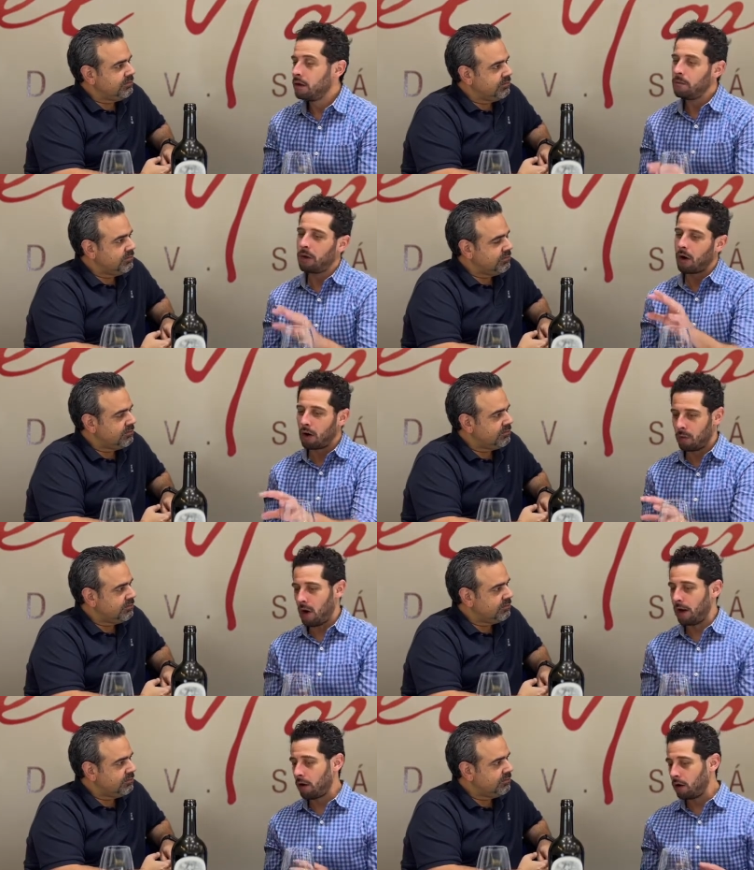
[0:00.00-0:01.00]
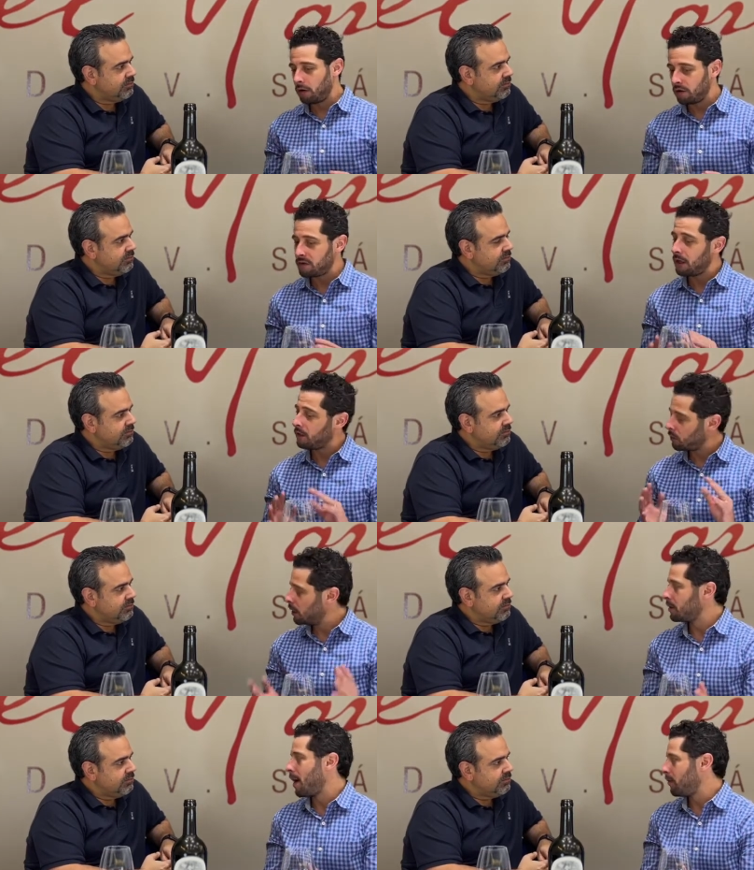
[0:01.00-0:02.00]
Speaker 1: But our wine, Harlan Estate, is
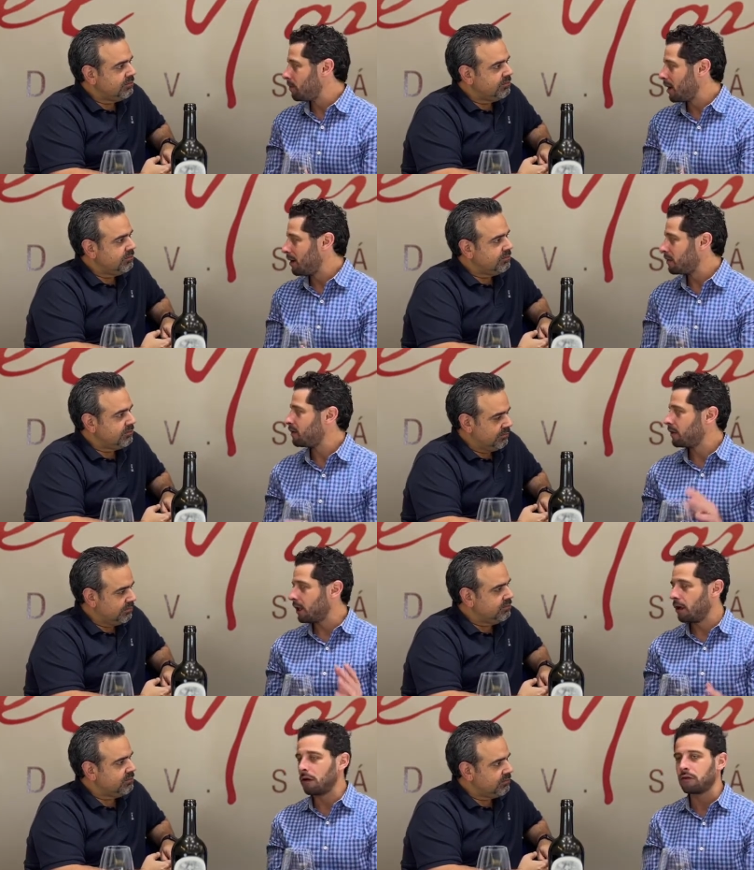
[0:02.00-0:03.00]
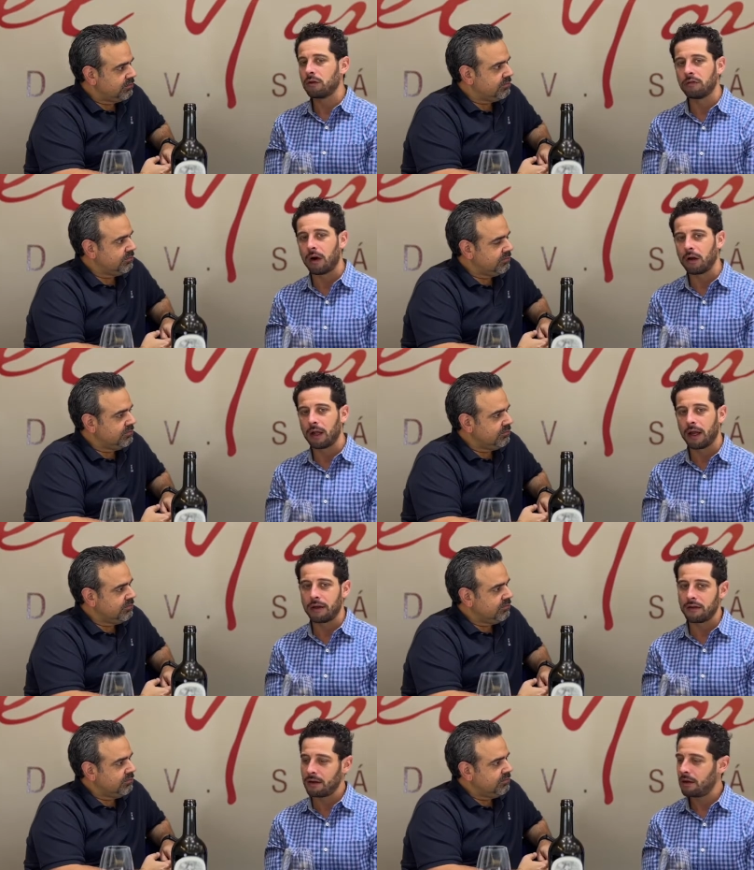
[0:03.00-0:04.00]
really about the place and the character of our
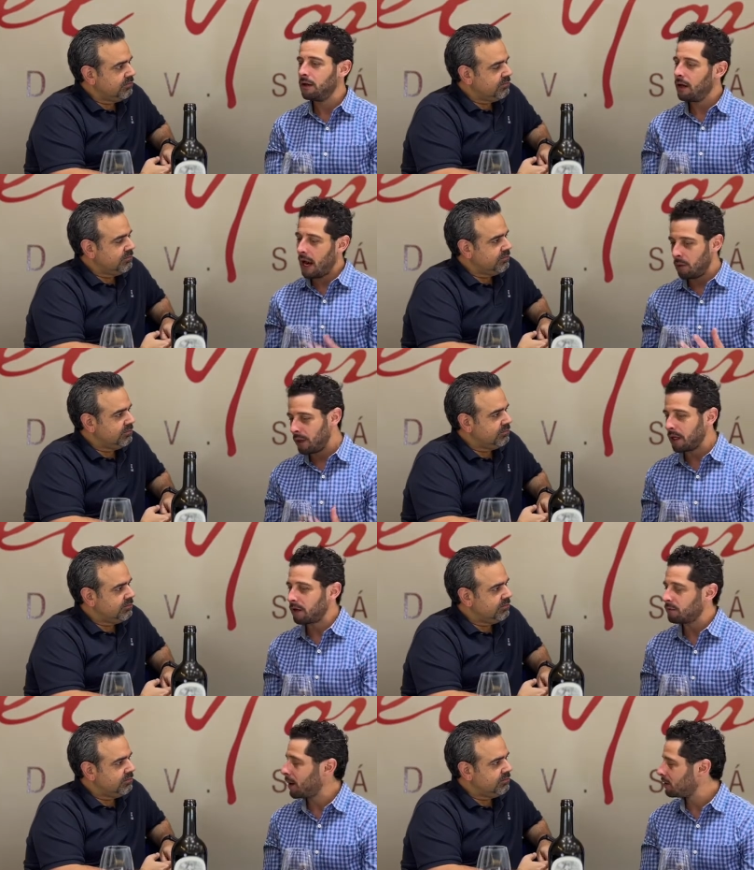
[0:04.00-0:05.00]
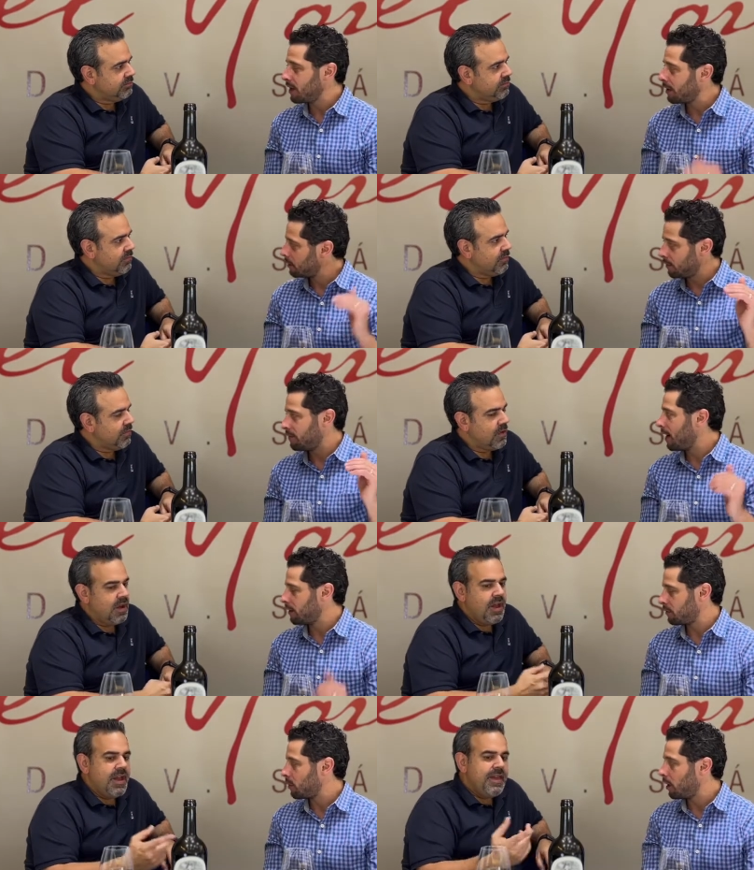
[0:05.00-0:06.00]
land and how we can express that in the
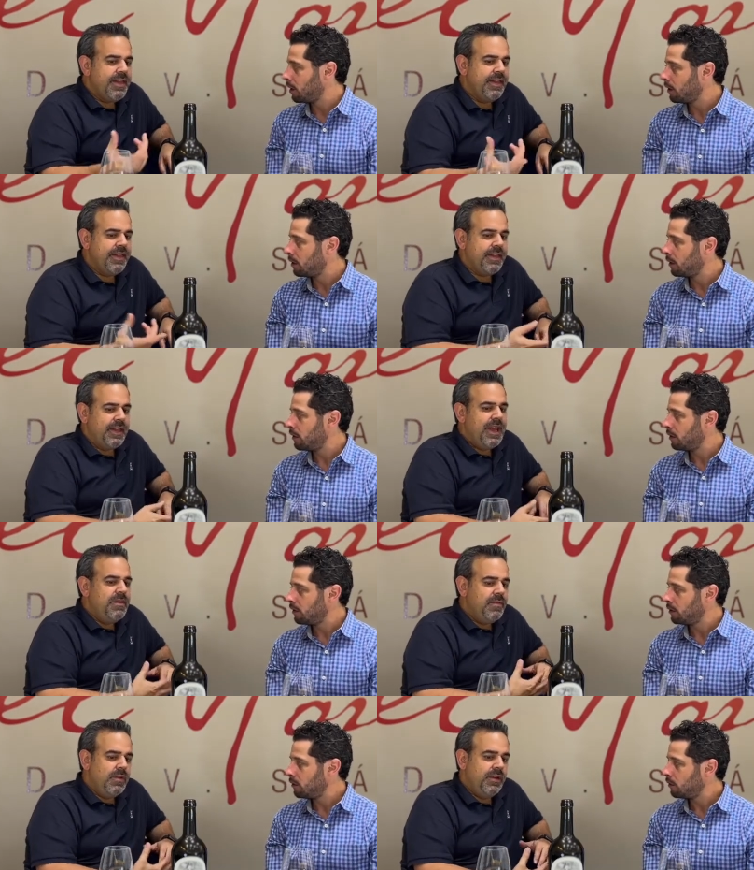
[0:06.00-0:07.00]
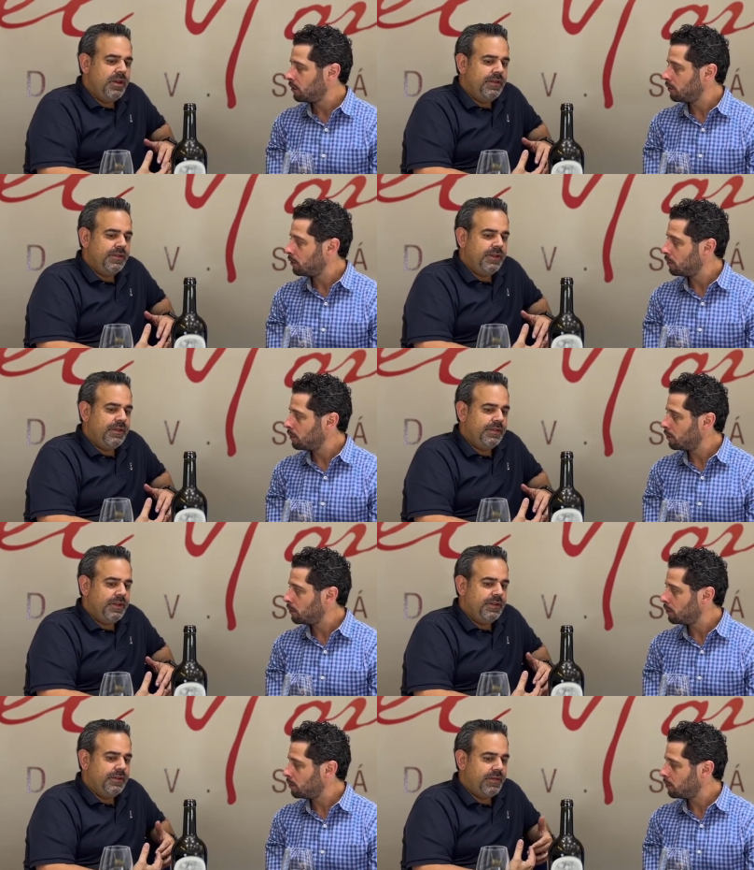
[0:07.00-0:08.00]
finest way.
Speaker 2: The label is
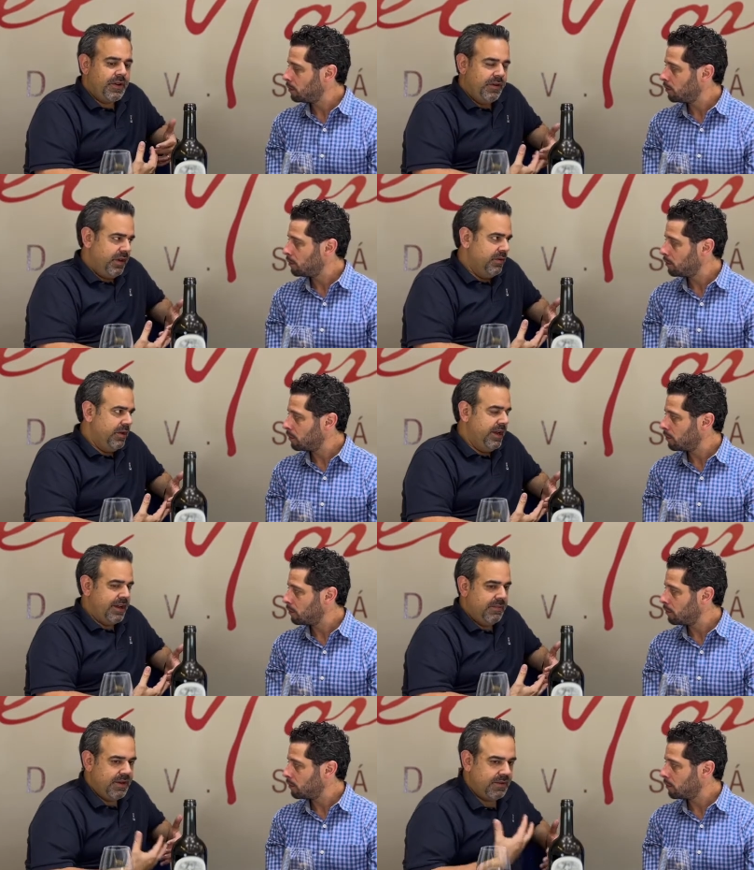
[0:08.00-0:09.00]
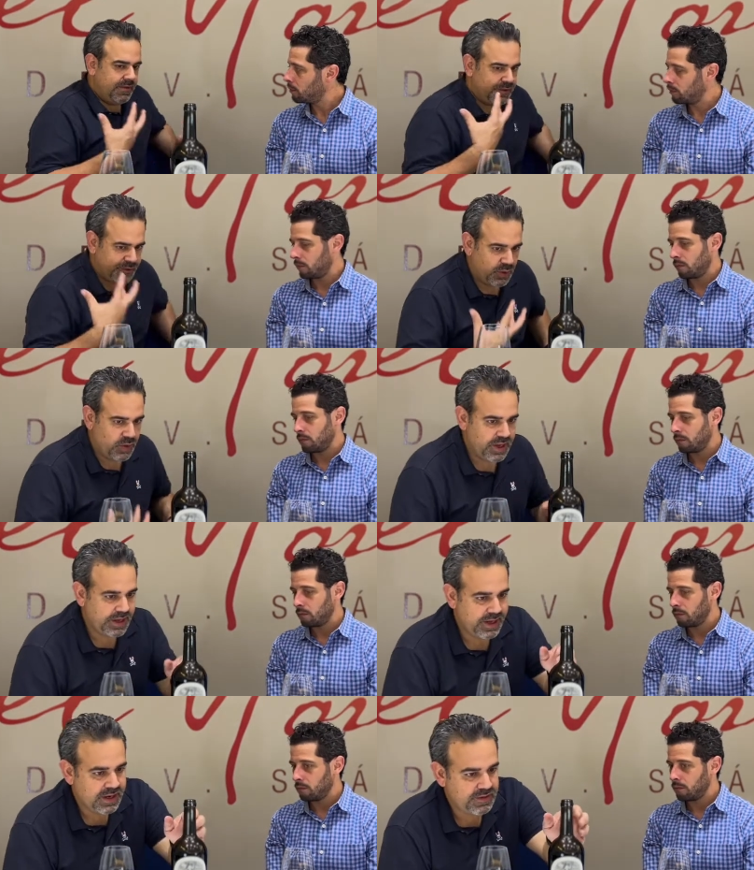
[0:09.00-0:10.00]
very unique. I mean, it's so
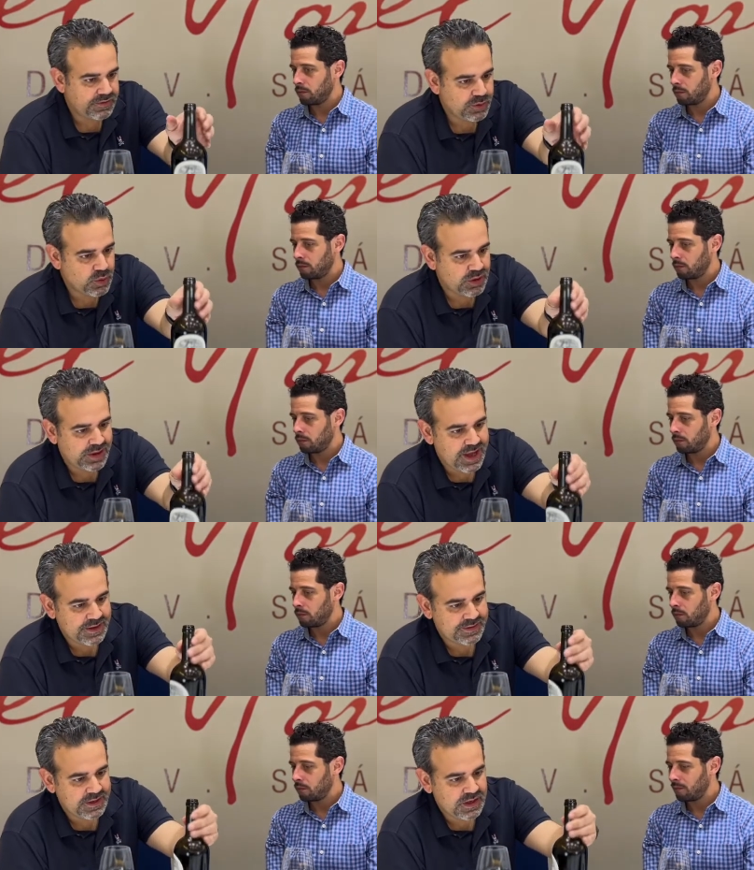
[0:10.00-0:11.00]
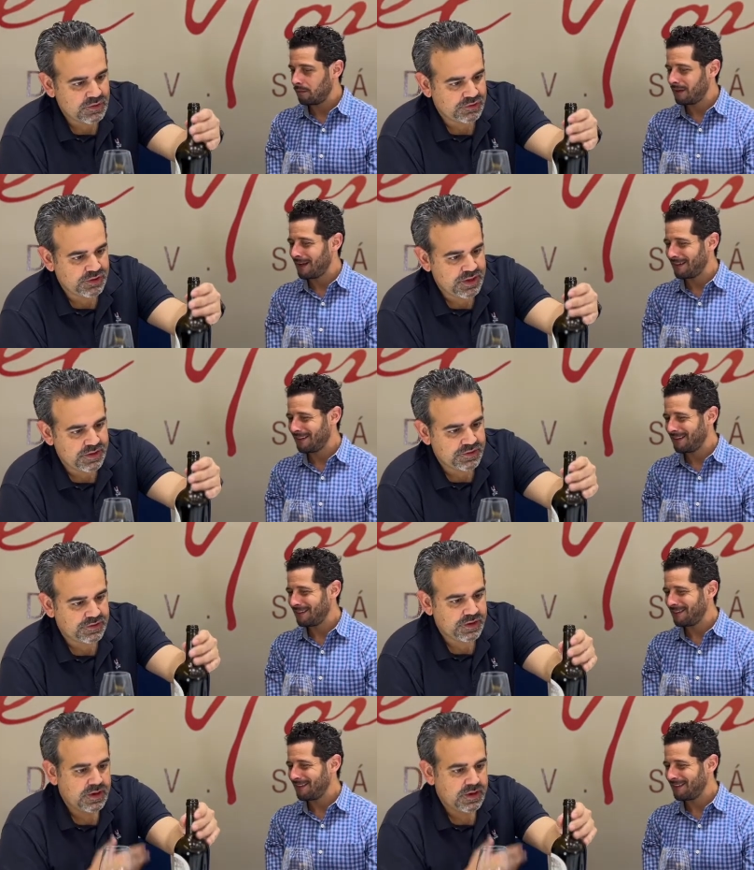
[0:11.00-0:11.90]
elegant, it's so classic. You see this